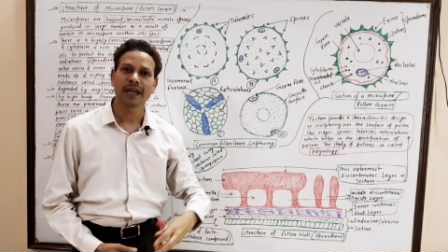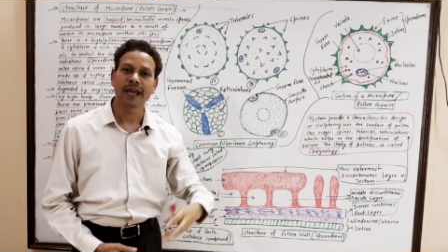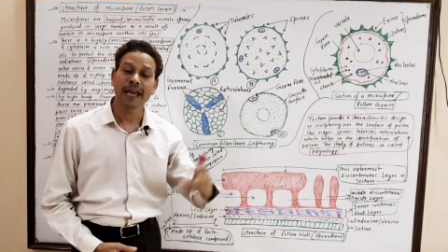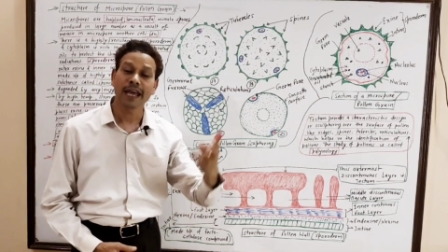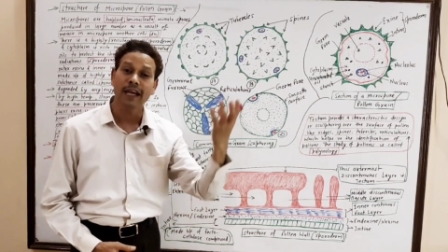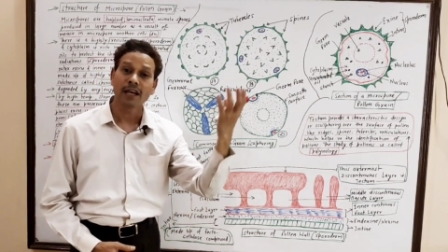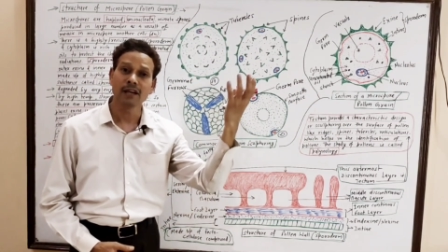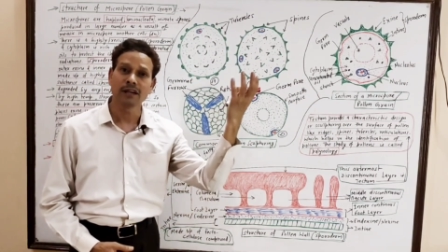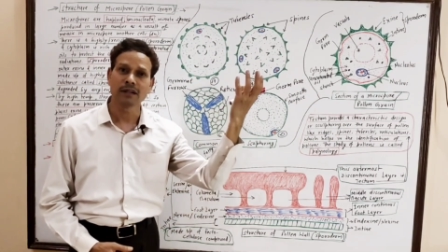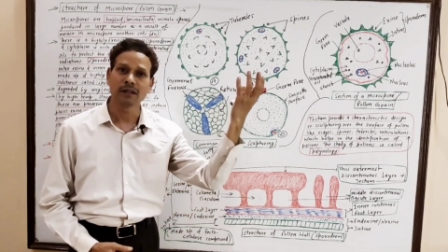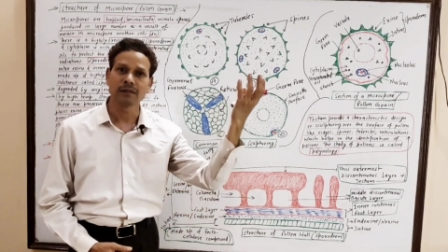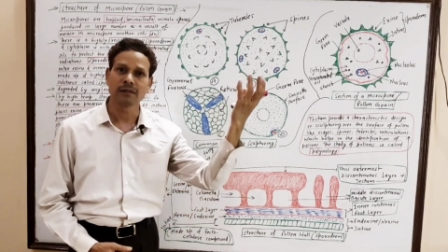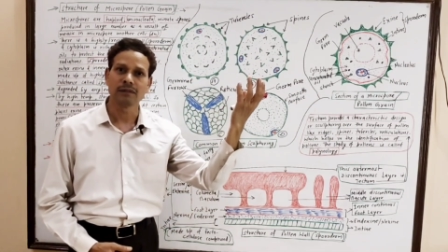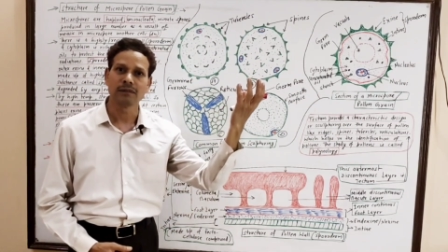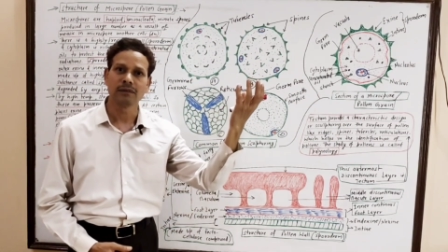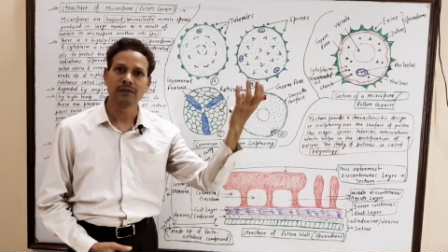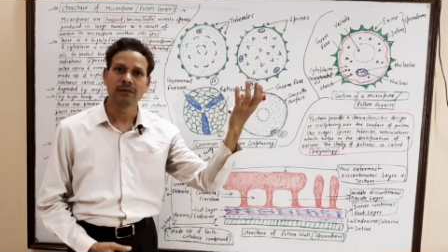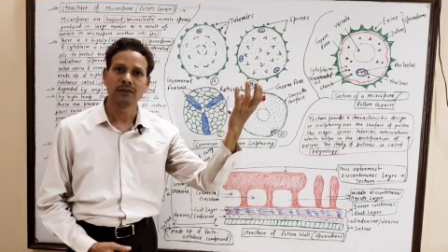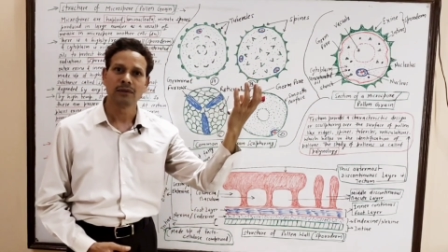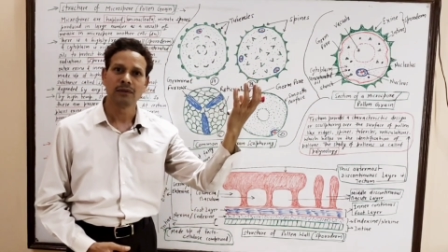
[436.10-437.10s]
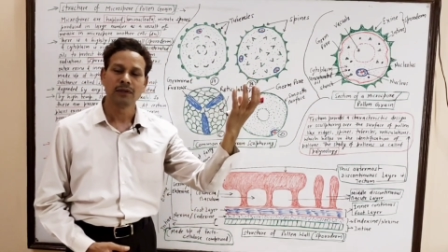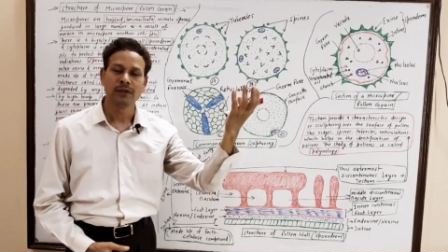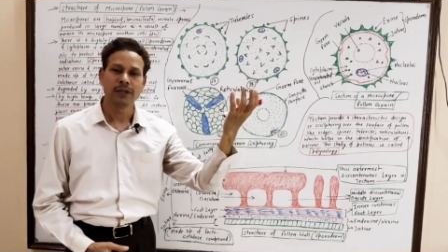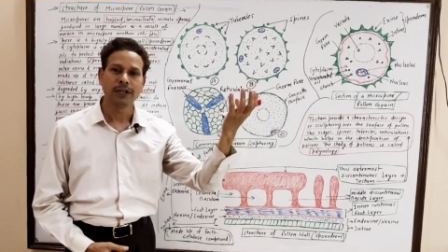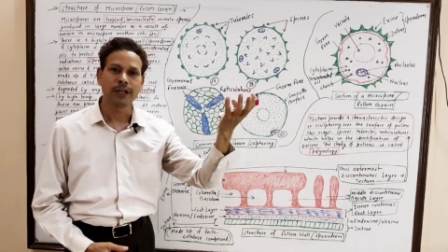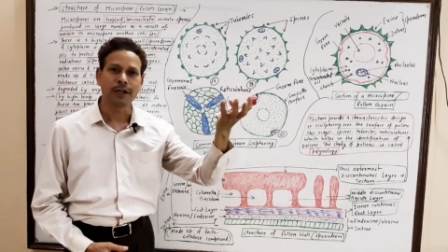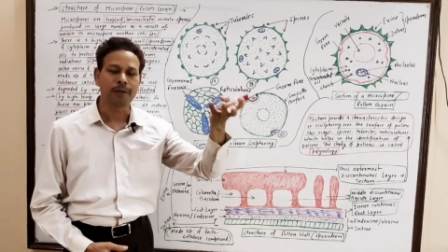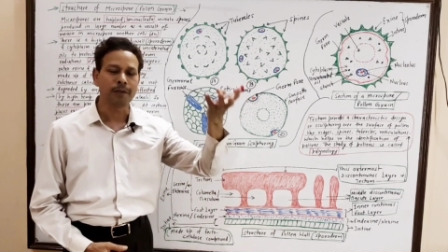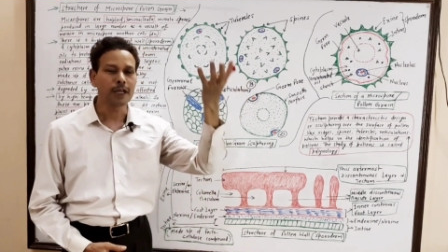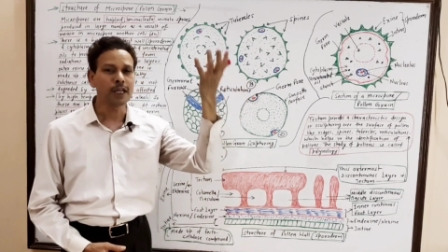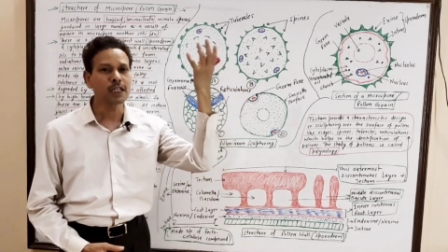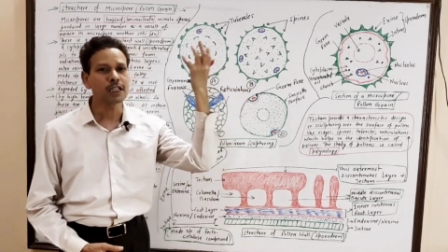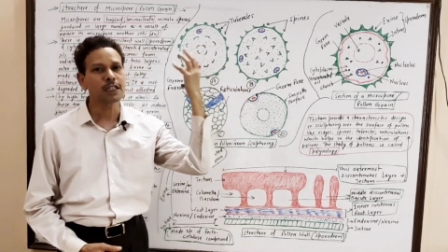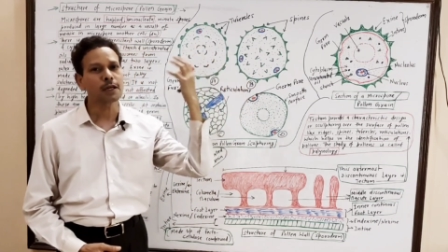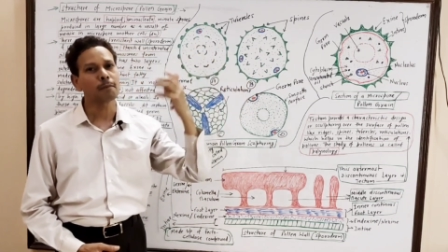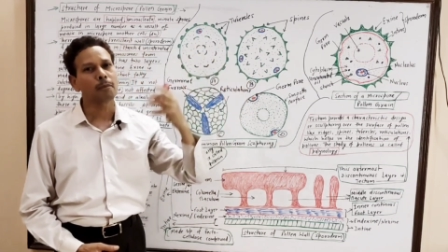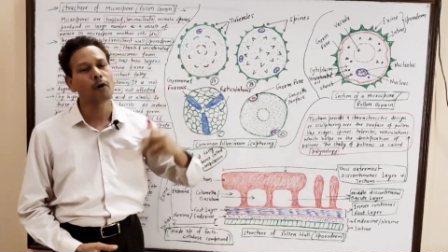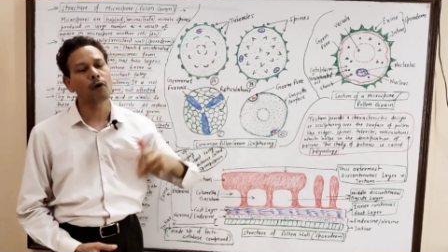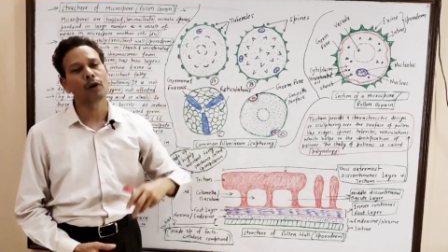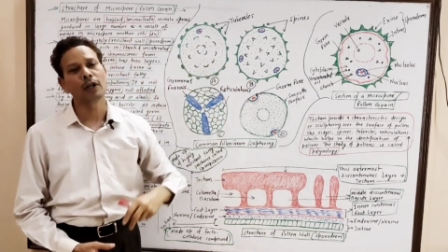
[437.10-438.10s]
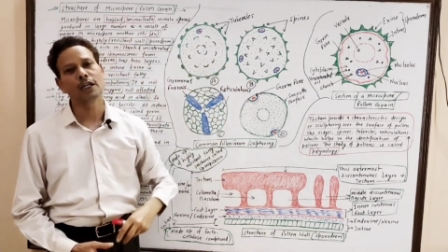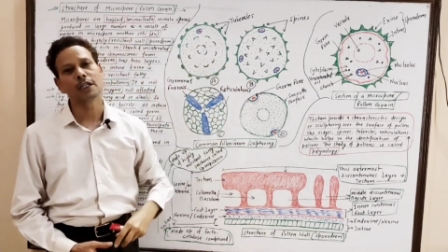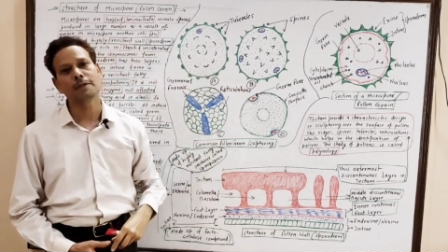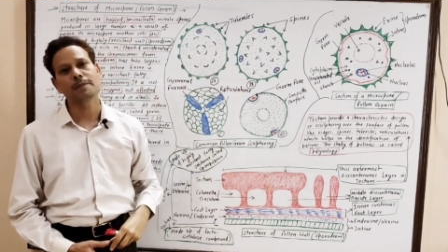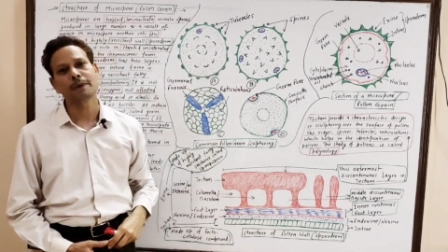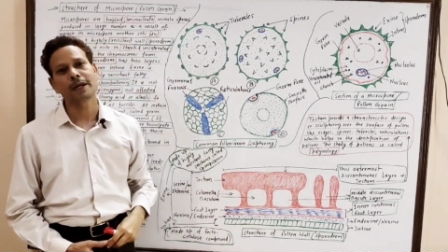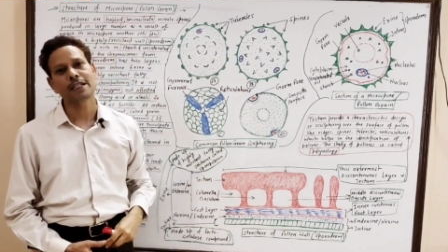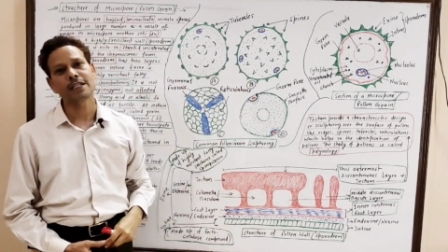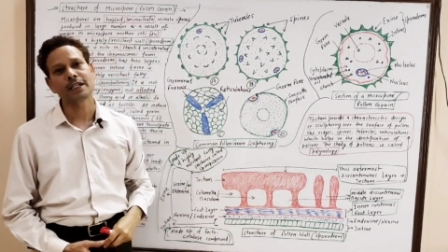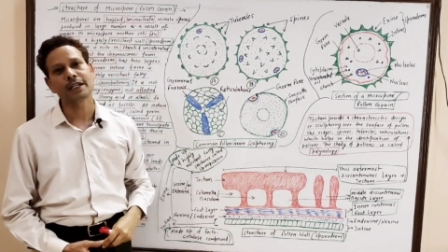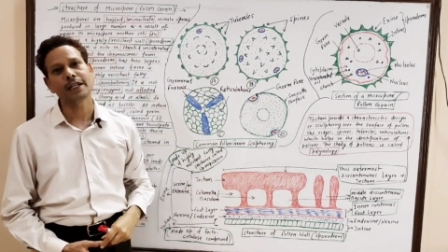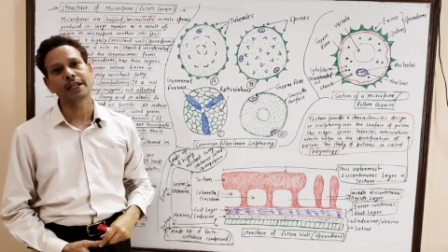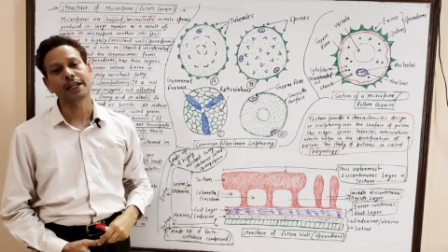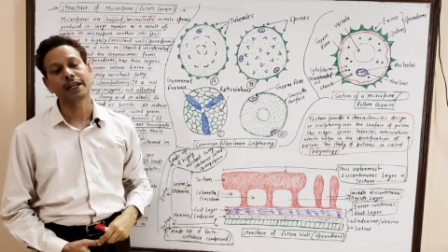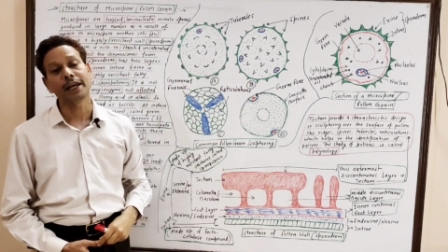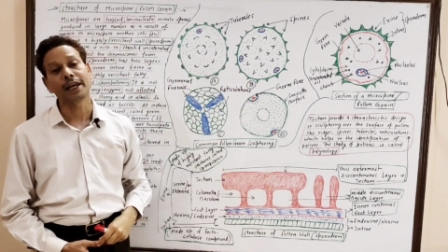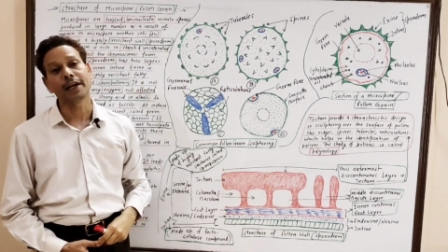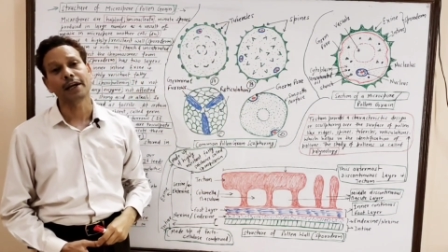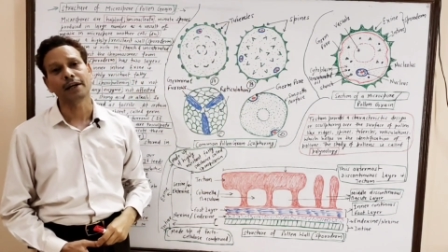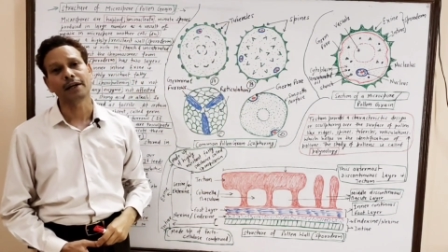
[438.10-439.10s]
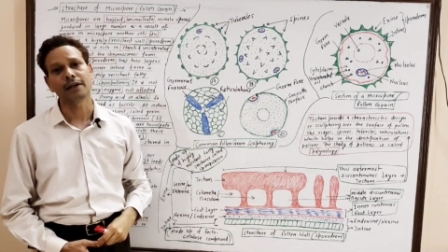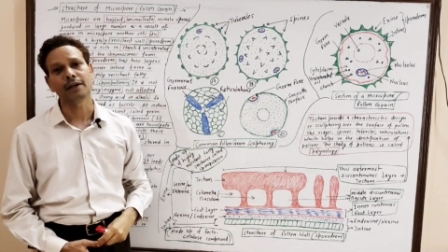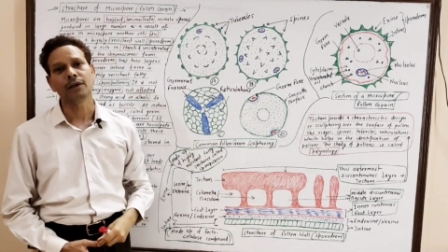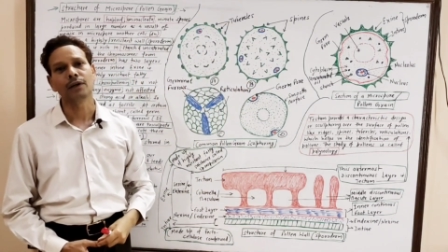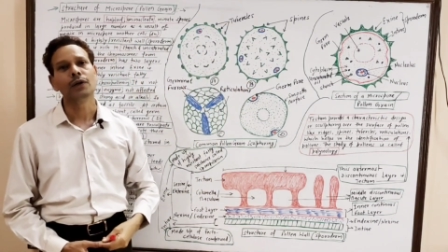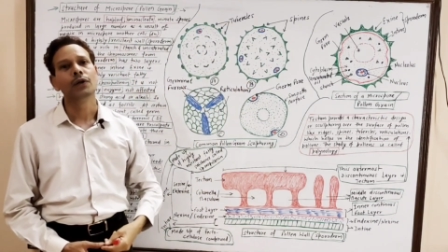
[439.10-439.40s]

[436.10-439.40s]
air, it means the pollens present in air